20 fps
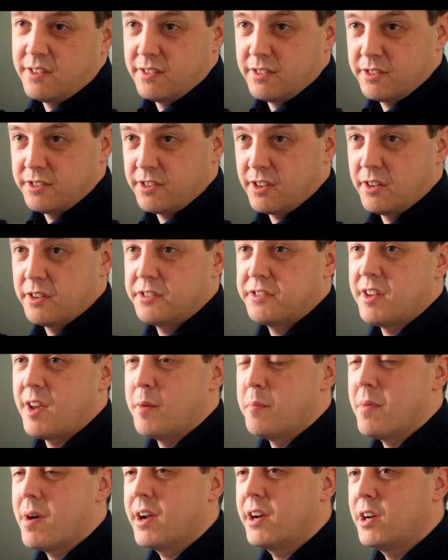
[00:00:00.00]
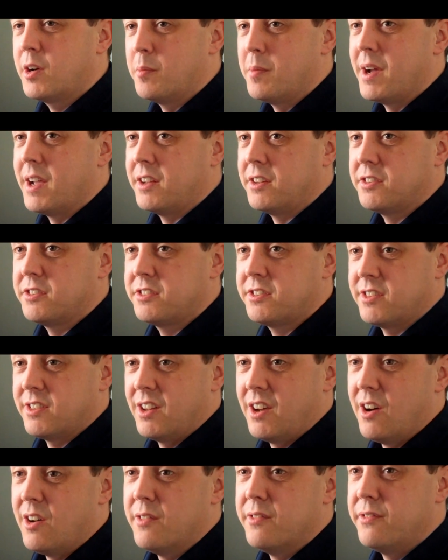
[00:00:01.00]
on the Sonosite MicroMaxx
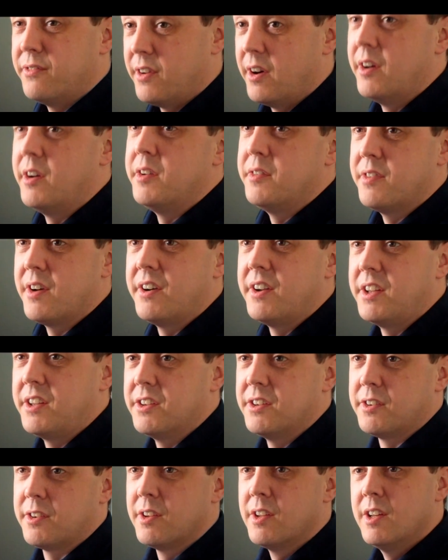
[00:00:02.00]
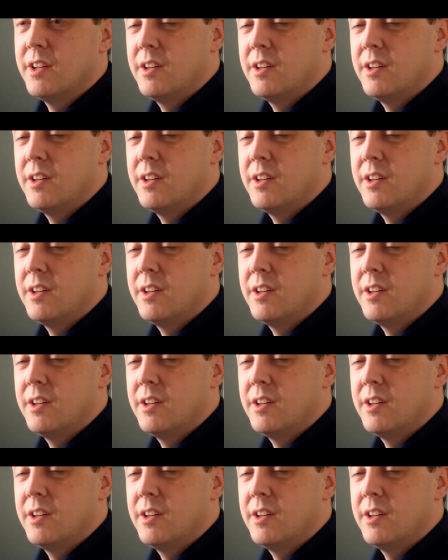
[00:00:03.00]
are very very good,